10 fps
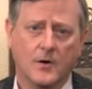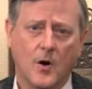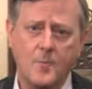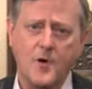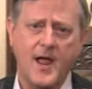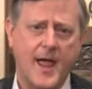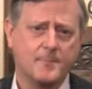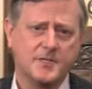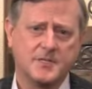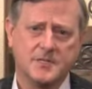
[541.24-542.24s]
Or
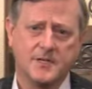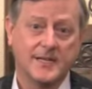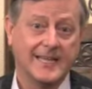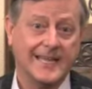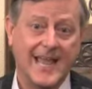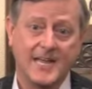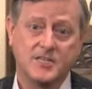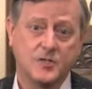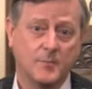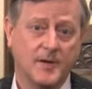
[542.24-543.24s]
perhaps he had
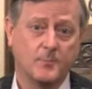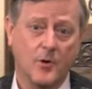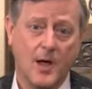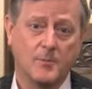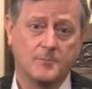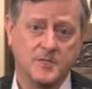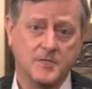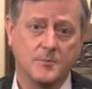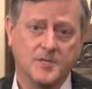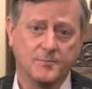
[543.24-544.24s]
so many problems,
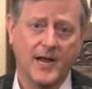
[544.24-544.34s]
so much